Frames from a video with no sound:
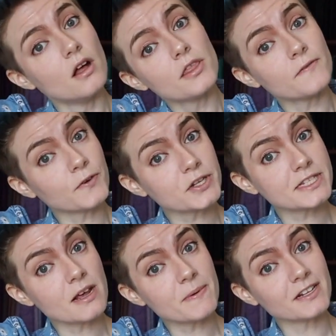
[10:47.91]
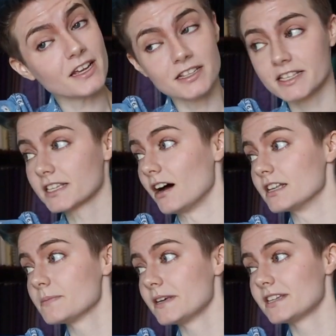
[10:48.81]
The first step in getting this
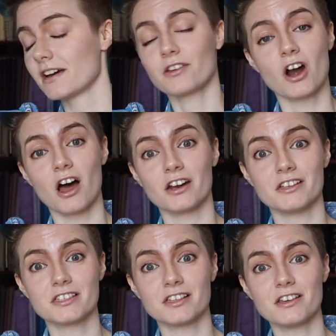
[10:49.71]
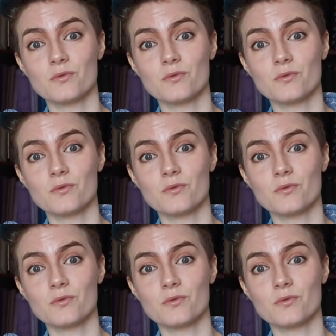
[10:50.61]
cosplay together, honestly,